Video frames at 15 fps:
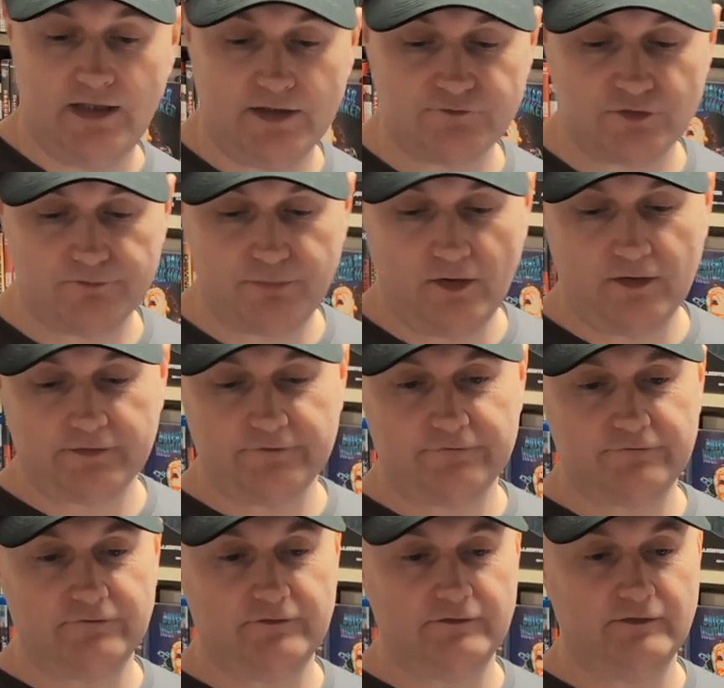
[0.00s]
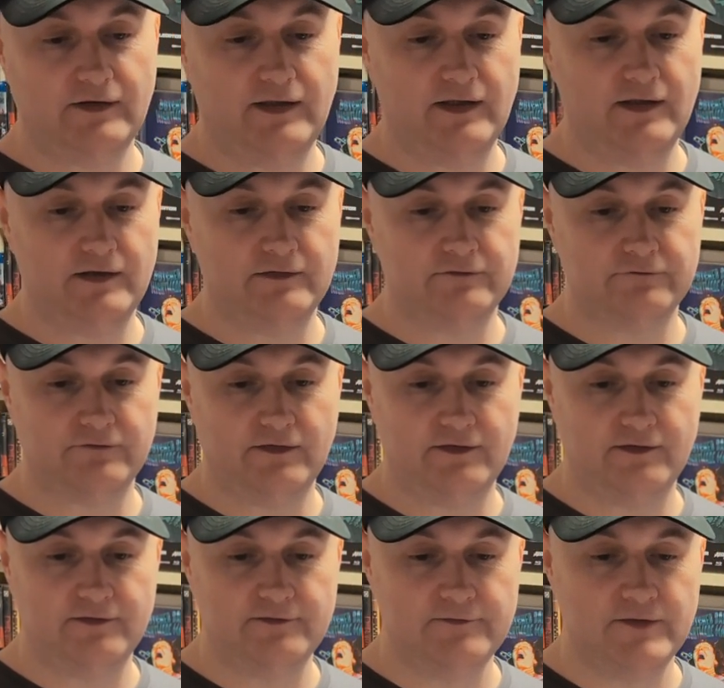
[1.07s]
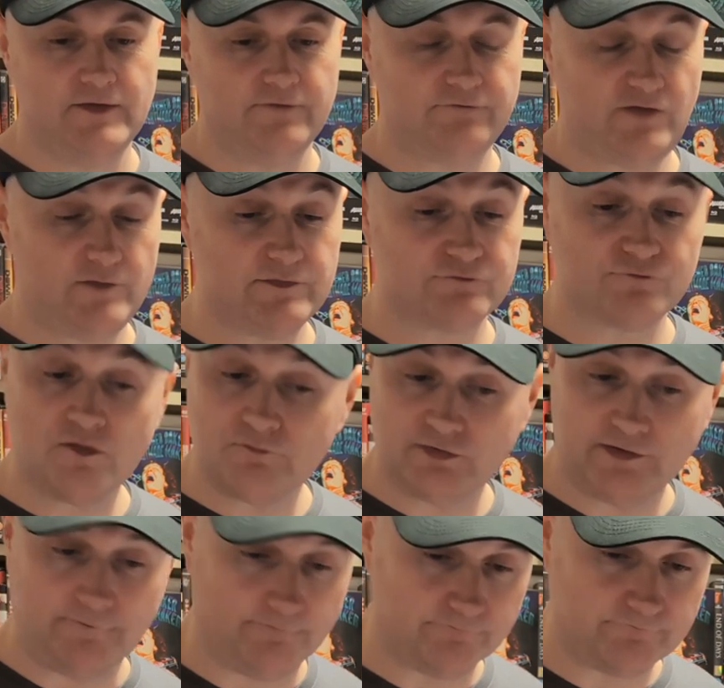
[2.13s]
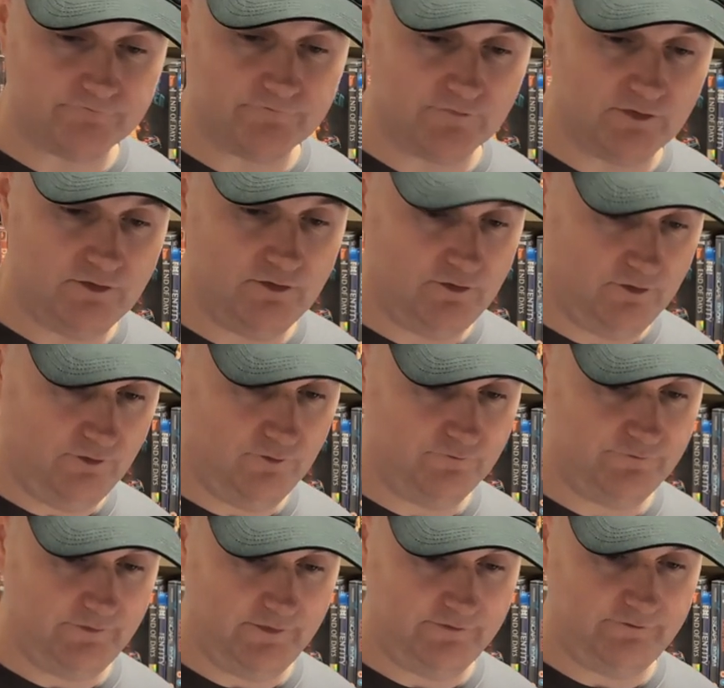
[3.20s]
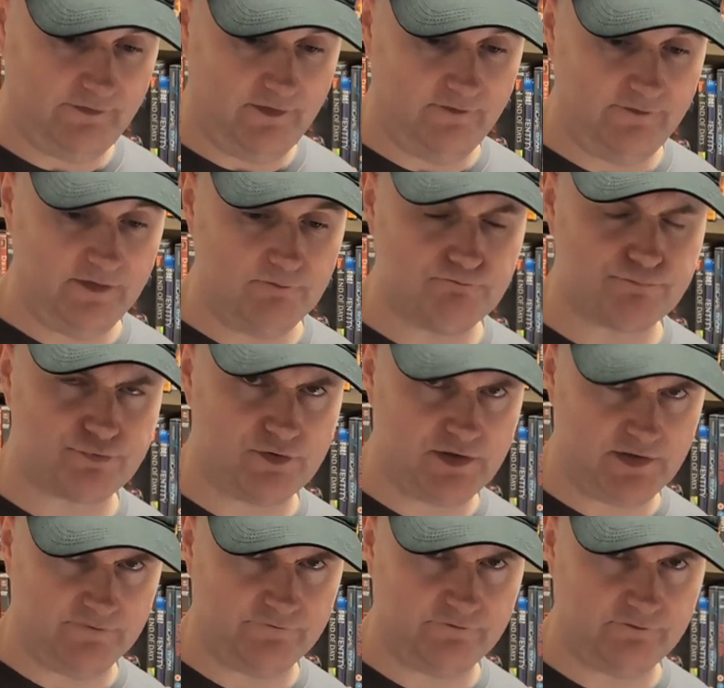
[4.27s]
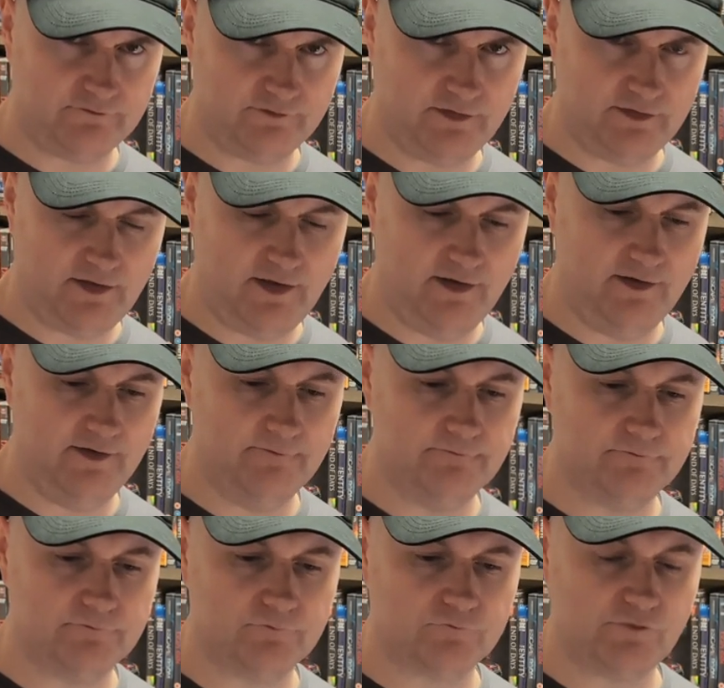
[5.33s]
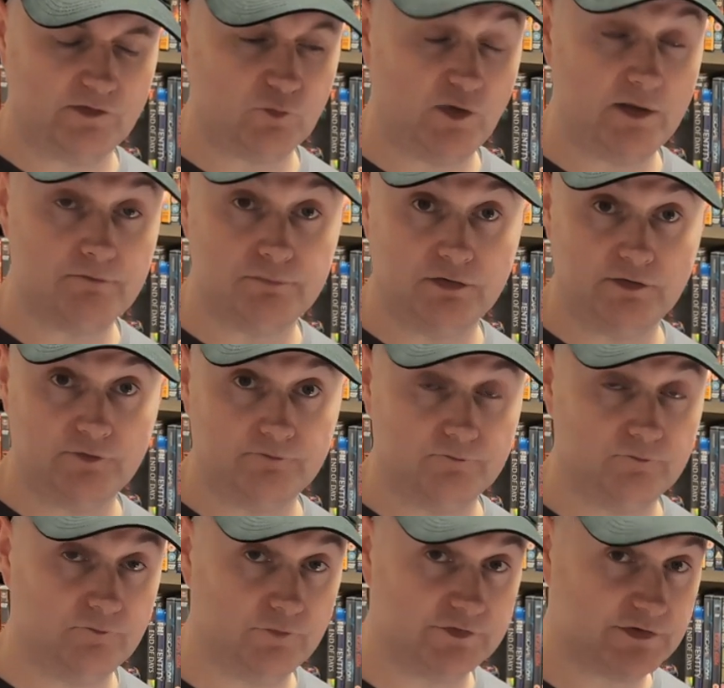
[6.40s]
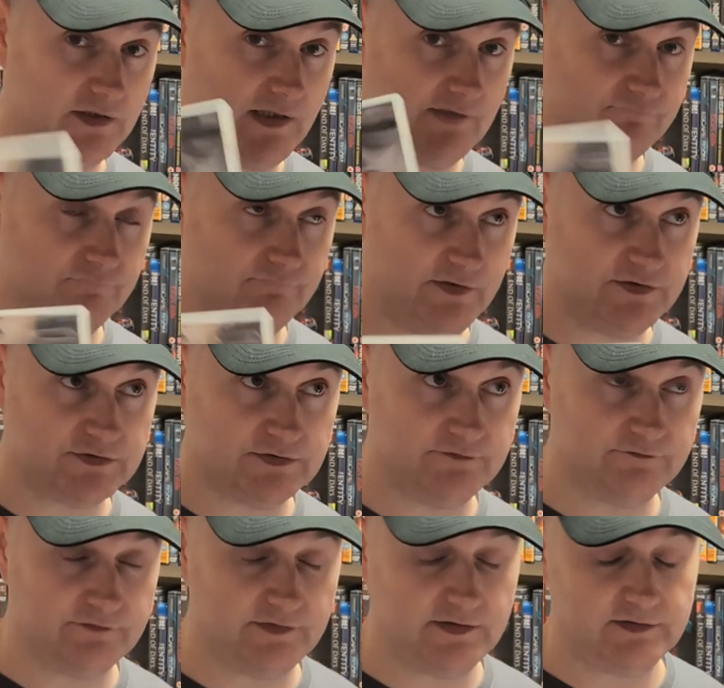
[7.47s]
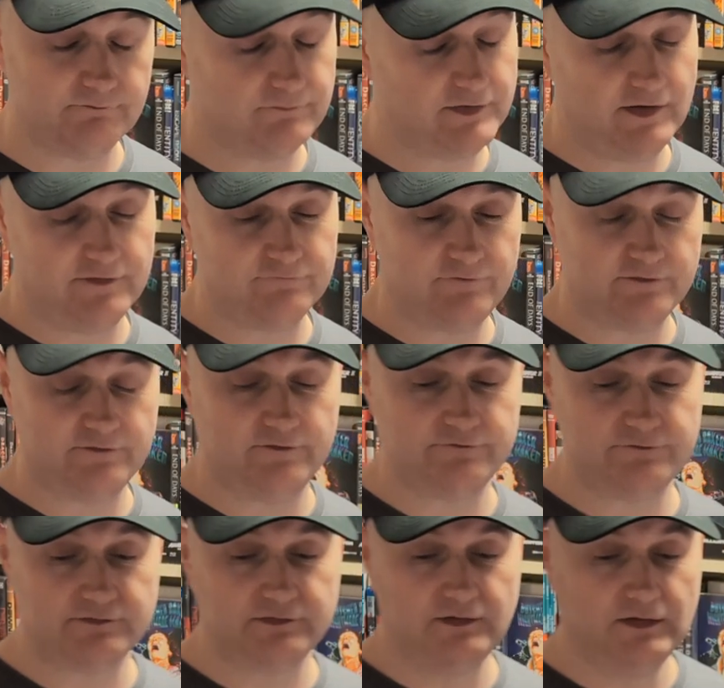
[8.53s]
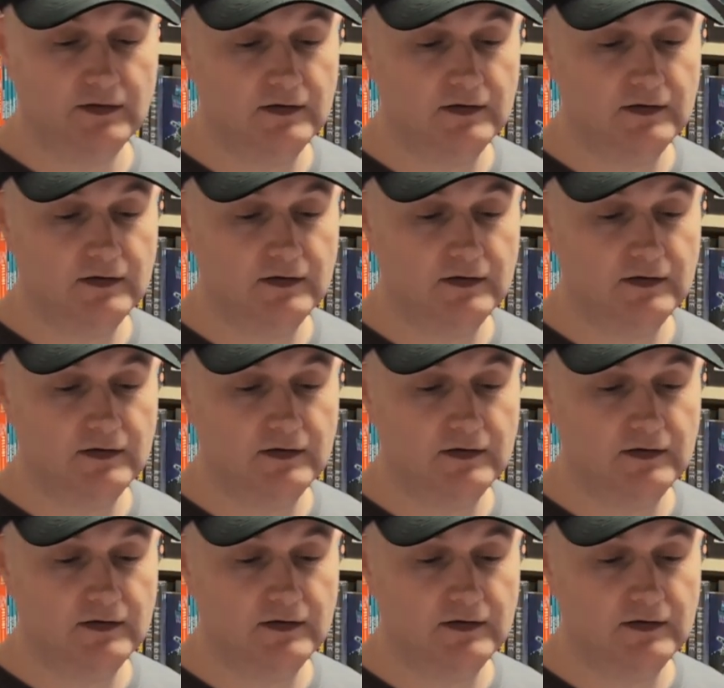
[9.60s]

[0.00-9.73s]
Andrew Parkinson, and Simon Rumley, who did the brilliant Red, White and Blue, which I haven't mentioned today, but that's fantastic.